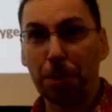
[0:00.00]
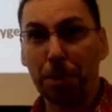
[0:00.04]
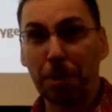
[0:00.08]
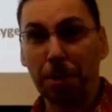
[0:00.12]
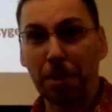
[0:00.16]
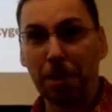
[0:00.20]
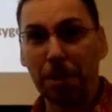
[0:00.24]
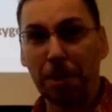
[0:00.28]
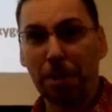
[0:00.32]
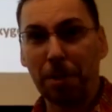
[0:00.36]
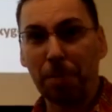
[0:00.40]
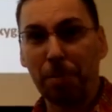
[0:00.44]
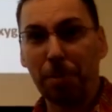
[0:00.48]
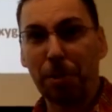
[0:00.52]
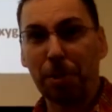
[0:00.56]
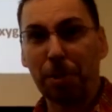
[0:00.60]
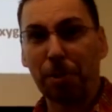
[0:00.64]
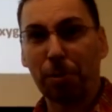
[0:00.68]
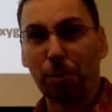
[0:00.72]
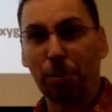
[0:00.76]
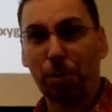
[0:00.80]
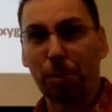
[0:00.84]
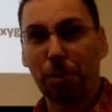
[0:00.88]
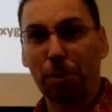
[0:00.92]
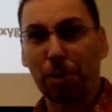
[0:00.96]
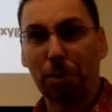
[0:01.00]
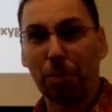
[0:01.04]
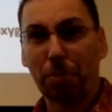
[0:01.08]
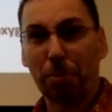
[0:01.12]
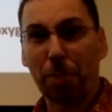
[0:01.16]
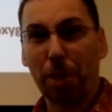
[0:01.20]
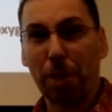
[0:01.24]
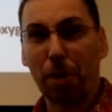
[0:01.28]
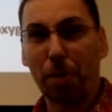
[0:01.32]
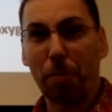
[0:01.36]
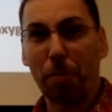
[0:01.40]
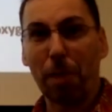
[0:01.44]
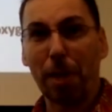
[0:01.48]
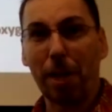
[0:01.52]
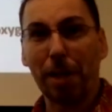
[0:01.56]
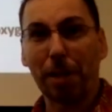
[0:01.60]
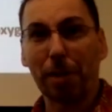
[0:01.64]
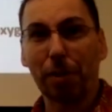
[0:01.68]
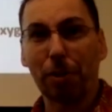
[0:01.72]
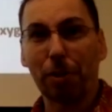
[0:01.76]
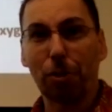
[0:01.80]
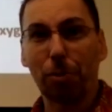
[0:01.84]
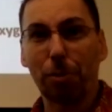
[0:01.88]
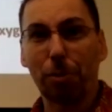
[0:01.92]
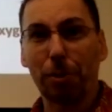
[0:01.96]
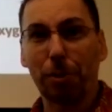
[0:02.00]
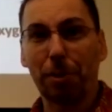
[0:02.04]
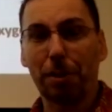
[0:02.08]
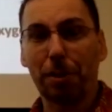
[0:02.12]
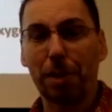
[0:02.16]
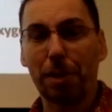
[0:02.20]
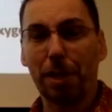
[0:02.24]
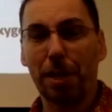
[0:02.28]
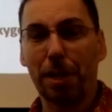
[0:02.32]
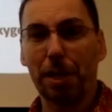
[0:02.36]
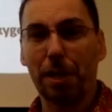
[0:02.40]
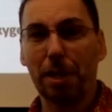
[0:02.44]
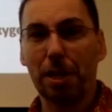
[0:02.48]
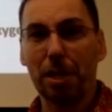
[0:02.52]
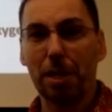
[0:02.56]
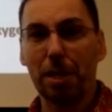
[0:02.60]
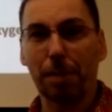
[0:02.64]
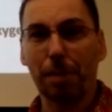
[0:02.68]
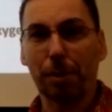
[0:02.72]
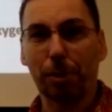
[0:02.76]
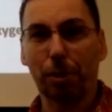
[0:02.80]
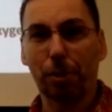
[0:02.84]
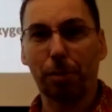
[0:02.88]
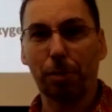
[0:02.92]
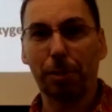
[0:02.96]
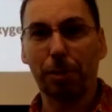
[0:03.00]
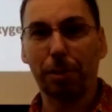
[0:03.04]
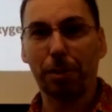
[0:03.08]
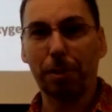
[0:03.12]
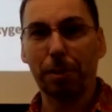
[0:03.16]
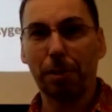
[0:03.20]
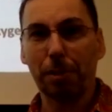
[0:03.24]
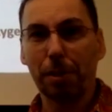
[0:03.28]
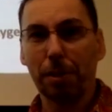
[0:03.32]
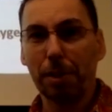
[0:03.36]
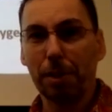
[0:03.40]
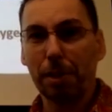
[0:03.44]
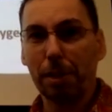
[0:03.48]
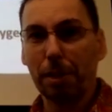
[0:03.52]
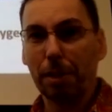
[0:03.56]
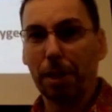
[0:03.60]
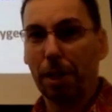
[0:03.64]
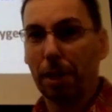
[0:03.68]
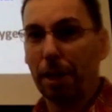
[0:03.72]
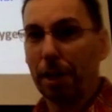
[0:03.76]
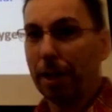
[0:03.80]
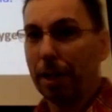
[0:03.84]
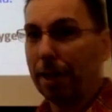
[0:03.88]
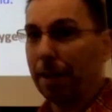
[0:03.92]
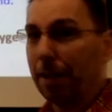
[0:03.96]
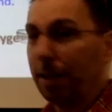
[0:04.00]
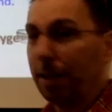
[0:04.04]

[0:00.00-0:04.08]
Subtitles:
And in particular, we're going to compare myoglobin and hemoglobin. All right,